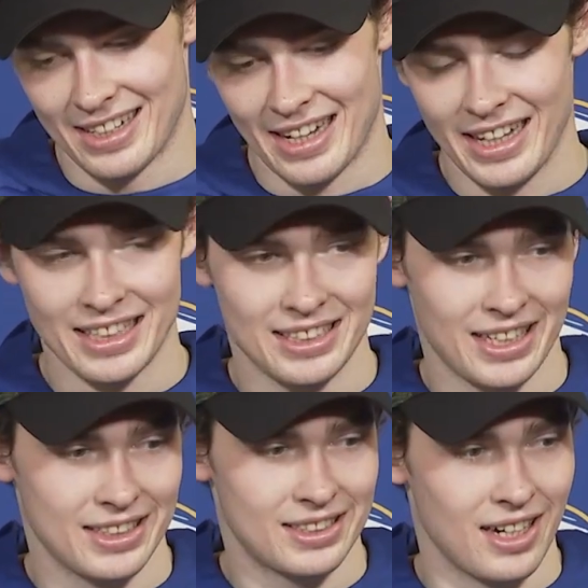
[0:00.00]
I
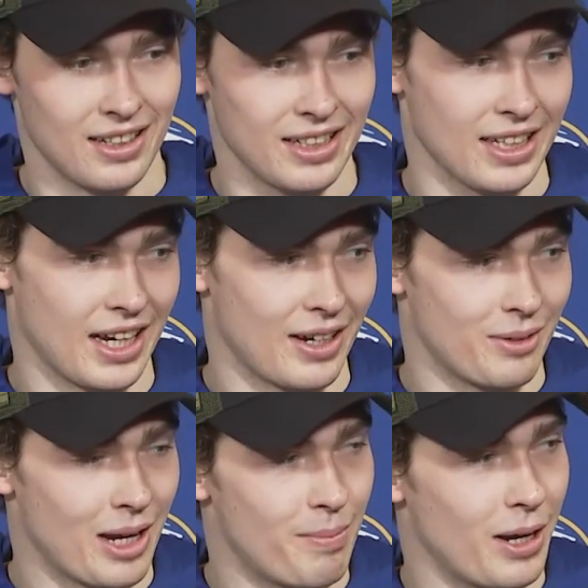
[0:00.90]
get settled in, like
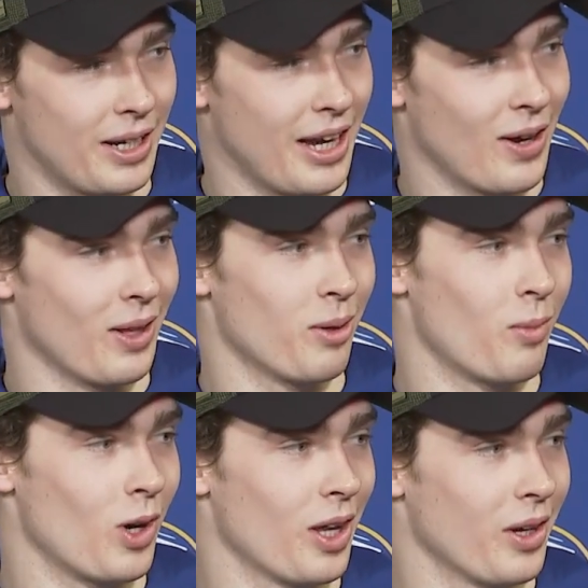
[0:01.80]
I'd bear down a little
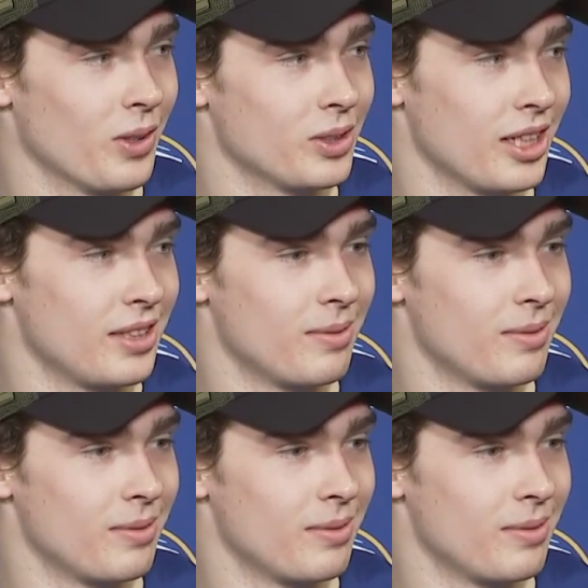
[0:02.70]
more on those. The